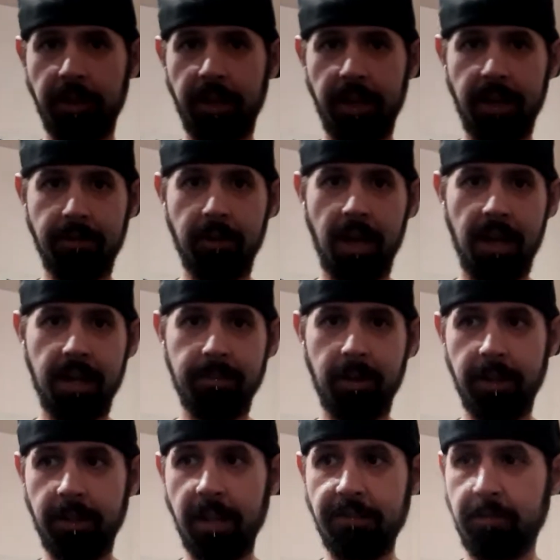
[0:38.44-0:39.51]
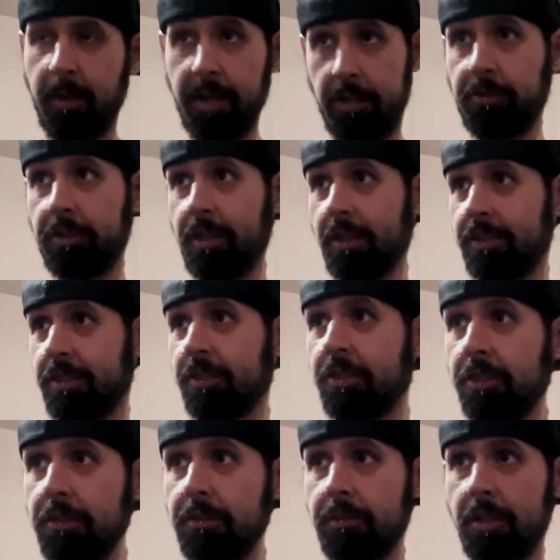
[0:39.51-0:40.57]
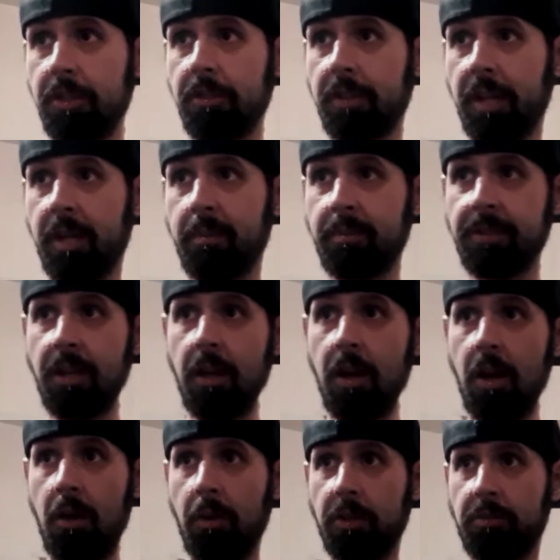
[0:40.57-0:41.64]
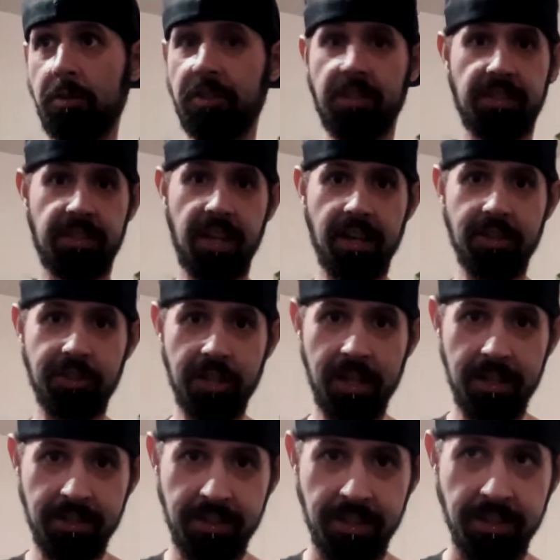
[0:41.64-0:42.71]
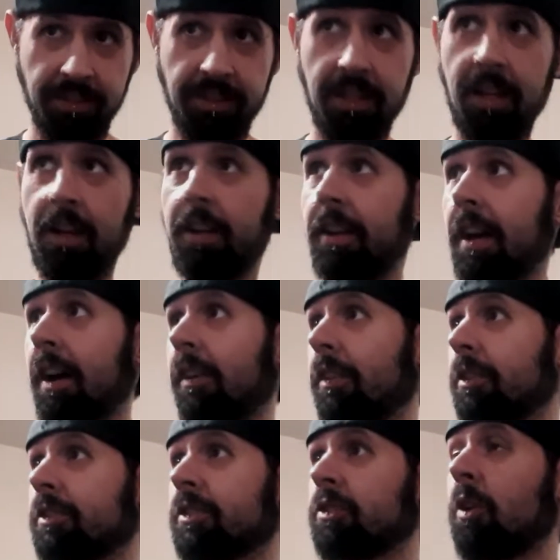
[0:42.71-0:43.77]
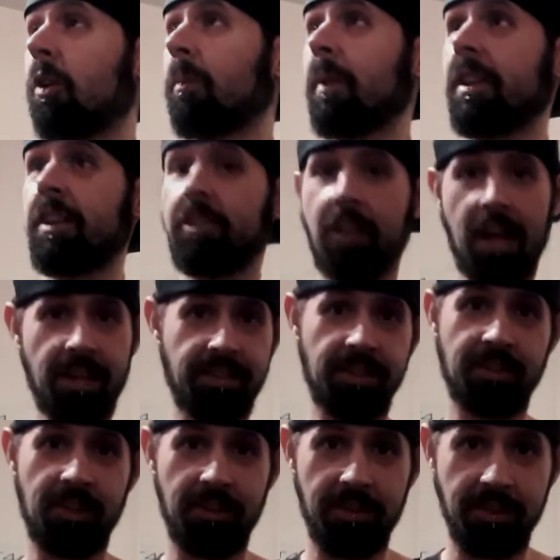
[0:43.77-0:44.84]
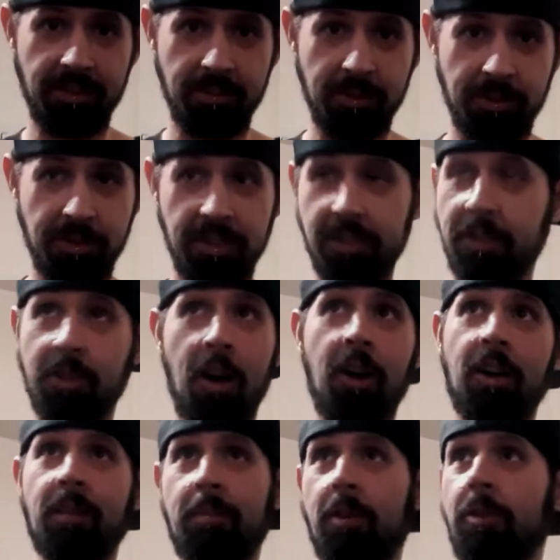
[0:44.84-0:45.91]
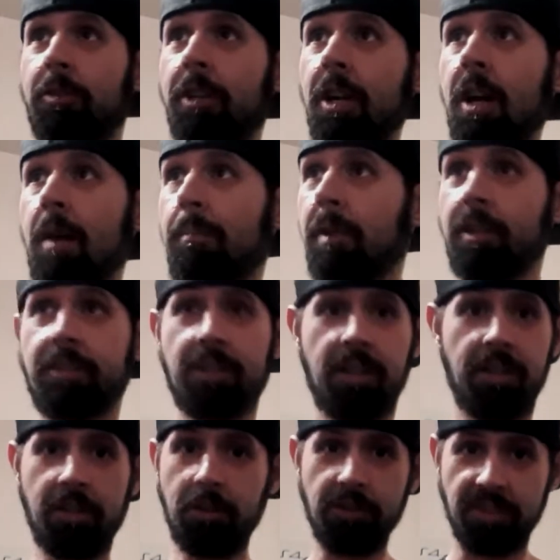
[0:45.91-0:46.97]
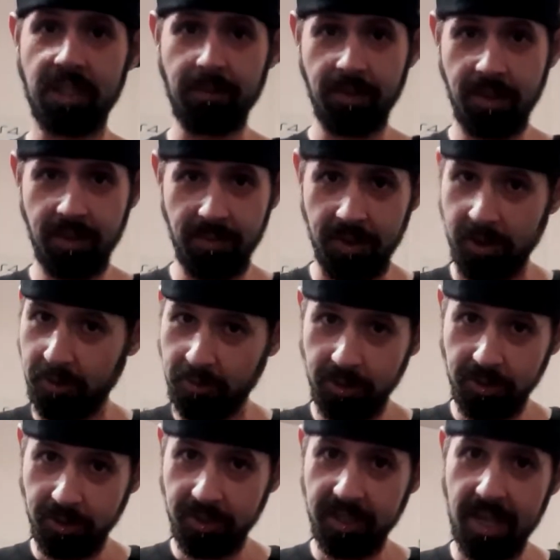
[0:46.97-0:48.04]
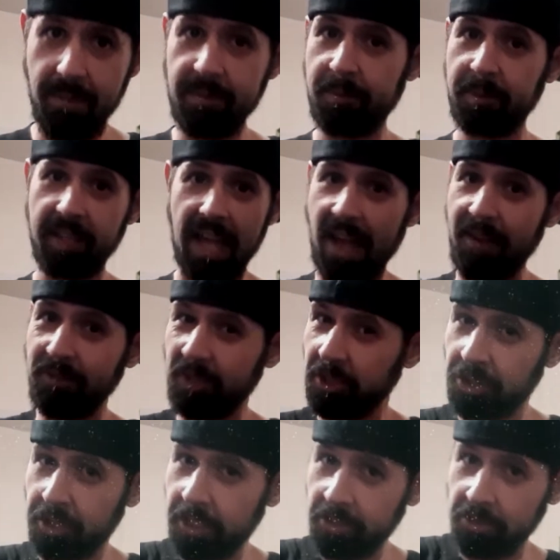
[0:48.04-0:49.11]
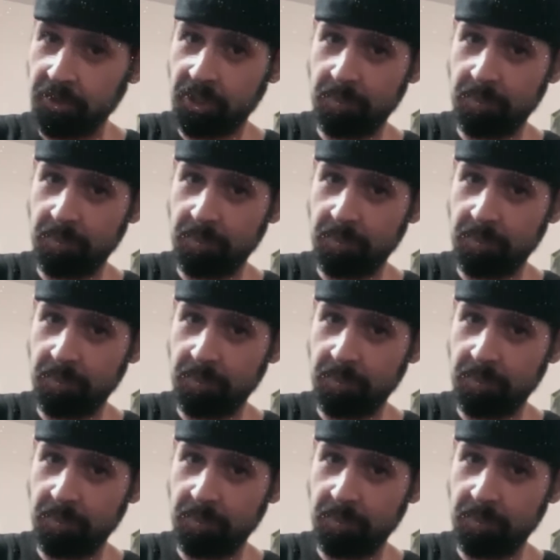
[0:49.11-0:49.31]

that I ever had in my life and my introduction to video games, which was the Sega Genesis. Now, there's so many classics on this machine to talk about, but you know, some of them, they're real good games, but they have shit just